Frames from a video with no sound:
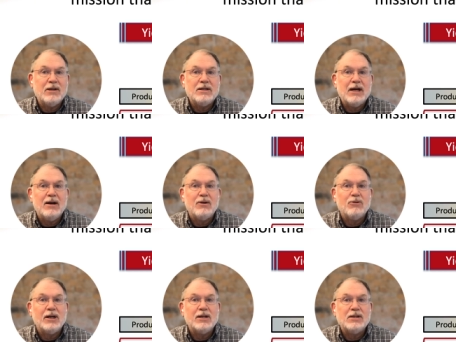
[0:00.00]
entire
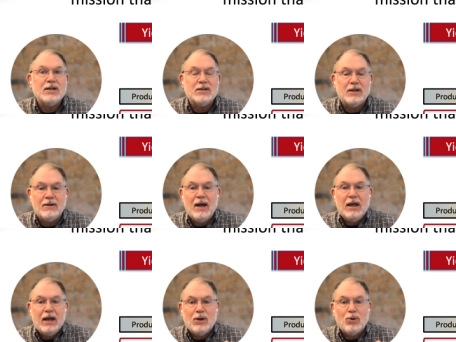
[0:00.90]
growing season
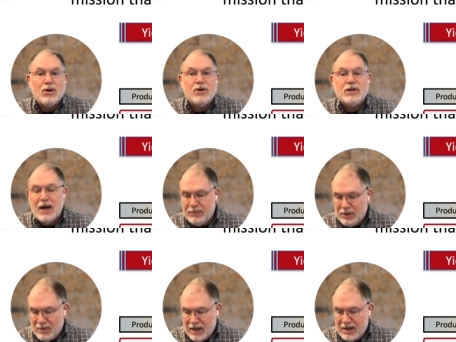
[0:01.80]
in order to
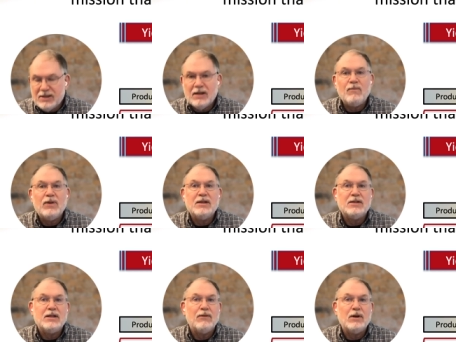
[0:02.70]
optimize these
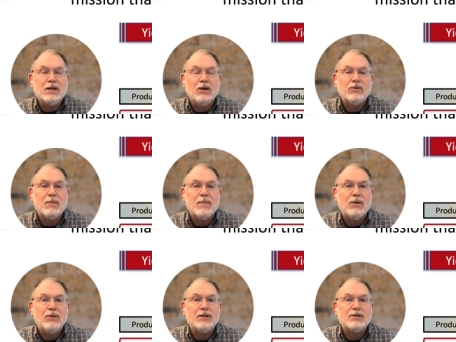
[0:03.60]
different yield
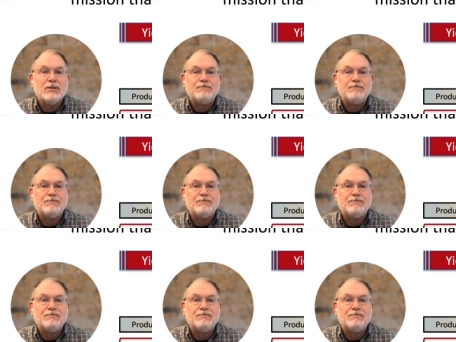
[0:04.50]
components.